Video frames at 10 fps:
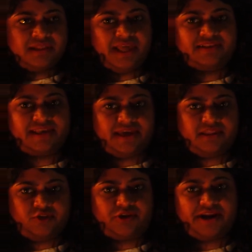like
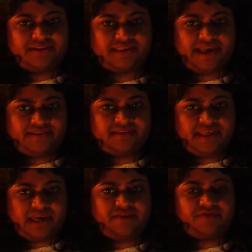say the United States,
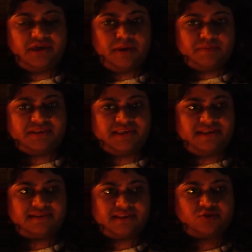they have
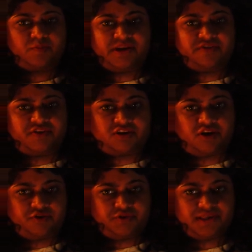embassies in so many different
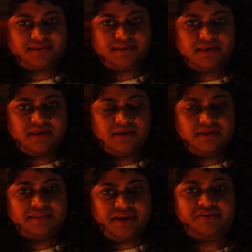countries.
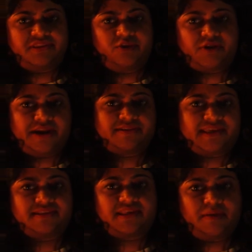There is the United
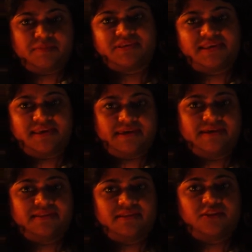States embassy
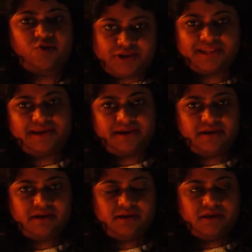in New Delhi,
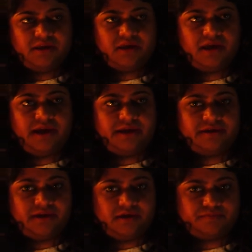
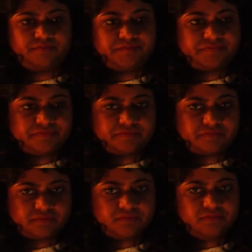and
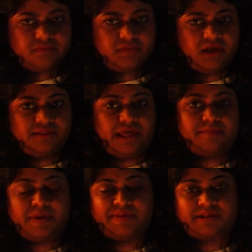
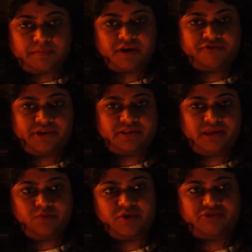there may be some countries
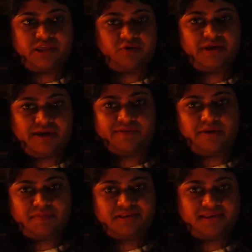in which they don't have an
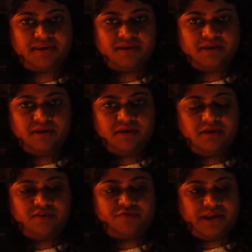embassy.
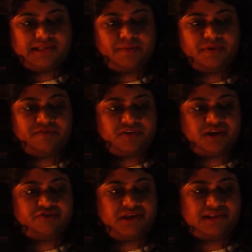For example, if the
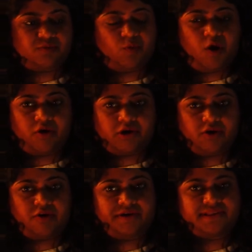country is at war,
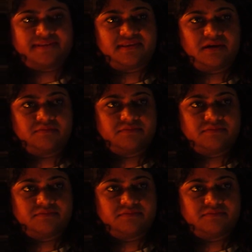or it's